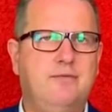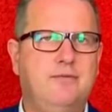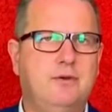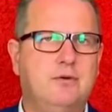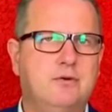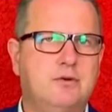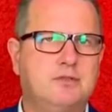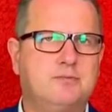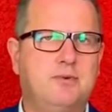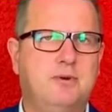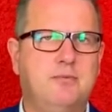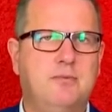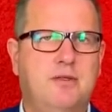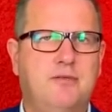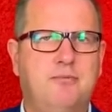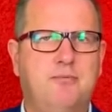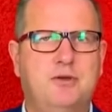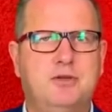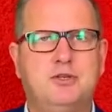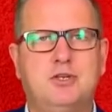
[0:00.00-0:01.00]
euros per
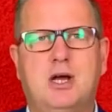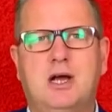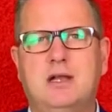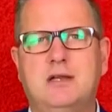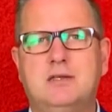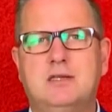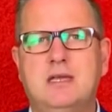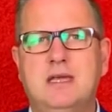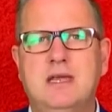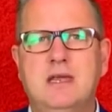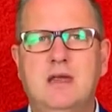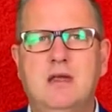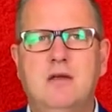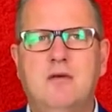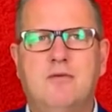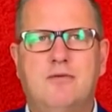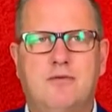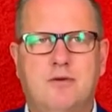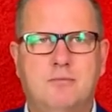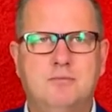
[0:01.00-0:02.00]
month per child.
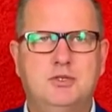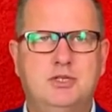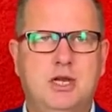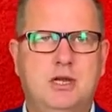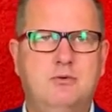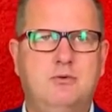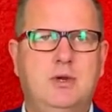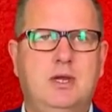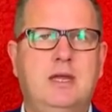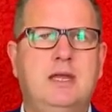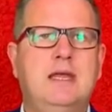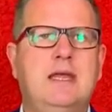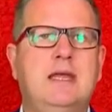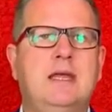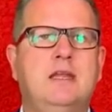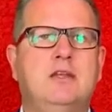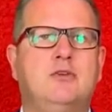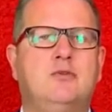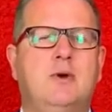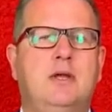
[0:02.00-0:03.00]
From January
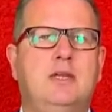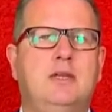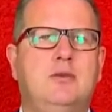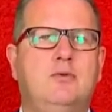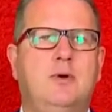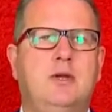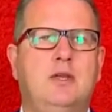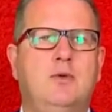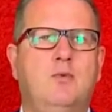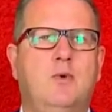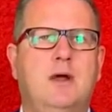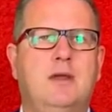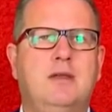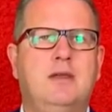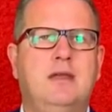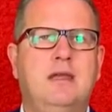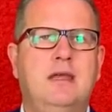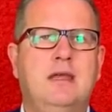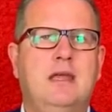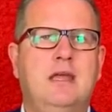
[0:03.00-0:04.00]
2021,